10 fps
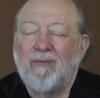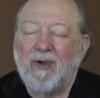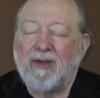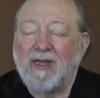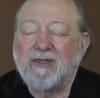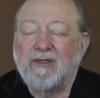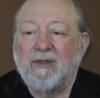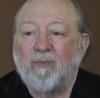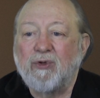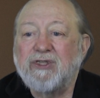Well, that's
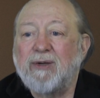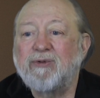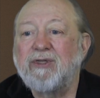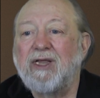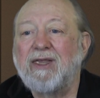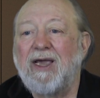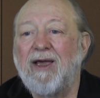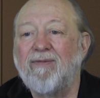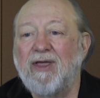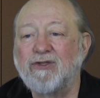a perception that they
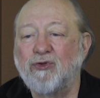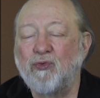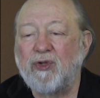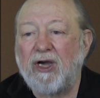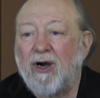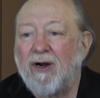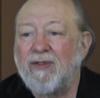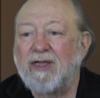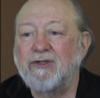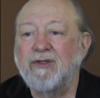have. That's who they are.
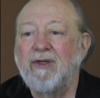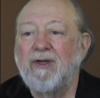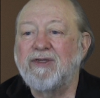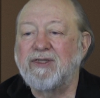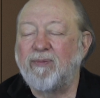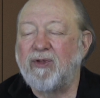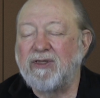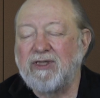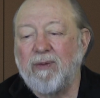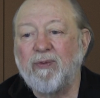That's
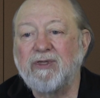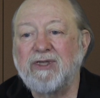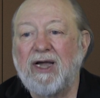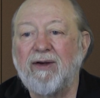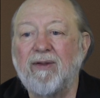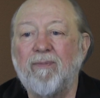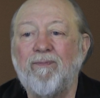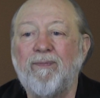something deep inside of them.